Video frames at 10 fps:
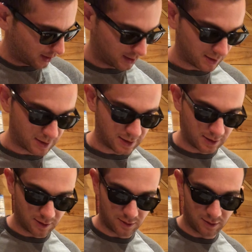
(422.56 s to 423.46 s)
kind of
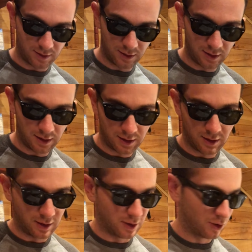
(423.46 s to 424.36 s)
seal
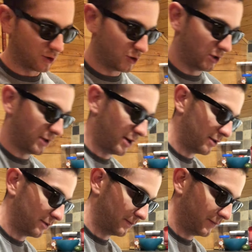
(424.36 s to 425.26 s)
and just chill
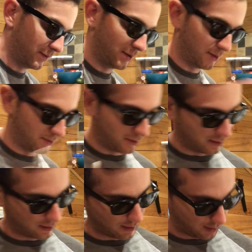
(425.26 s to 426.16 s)
out.
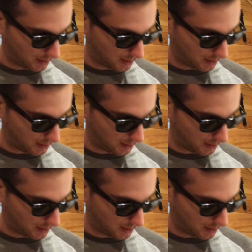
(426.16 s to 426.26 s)
I